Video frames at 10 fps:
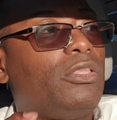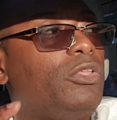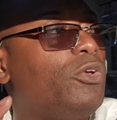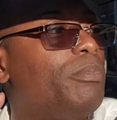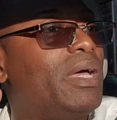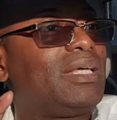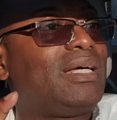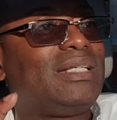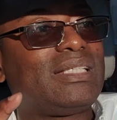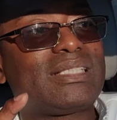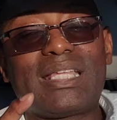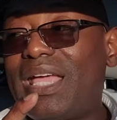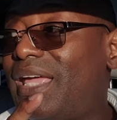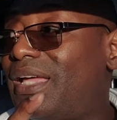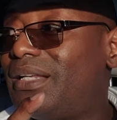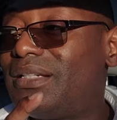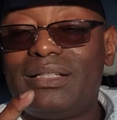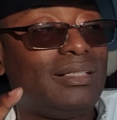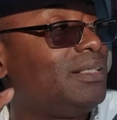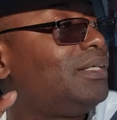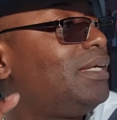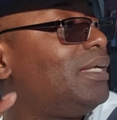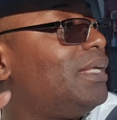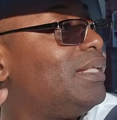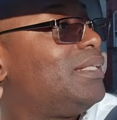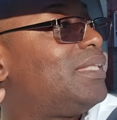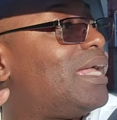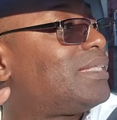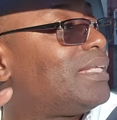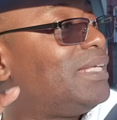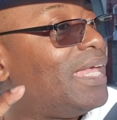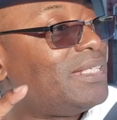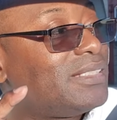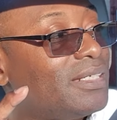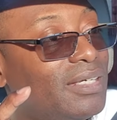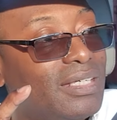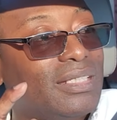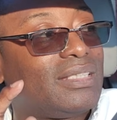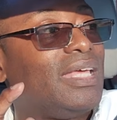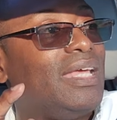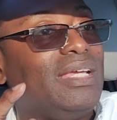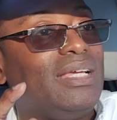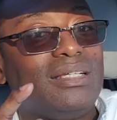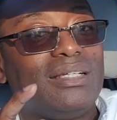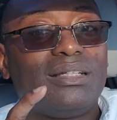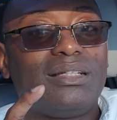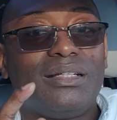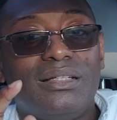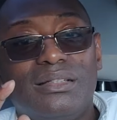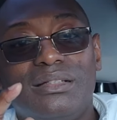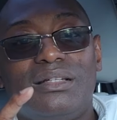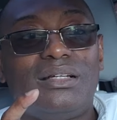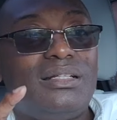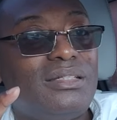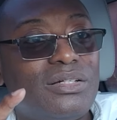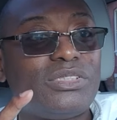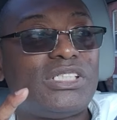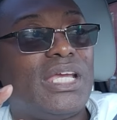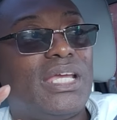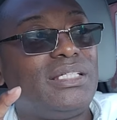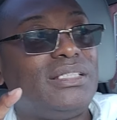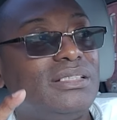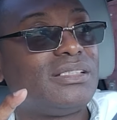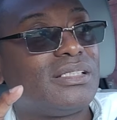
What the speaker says: You better understand that the nature of the thing, it don't change.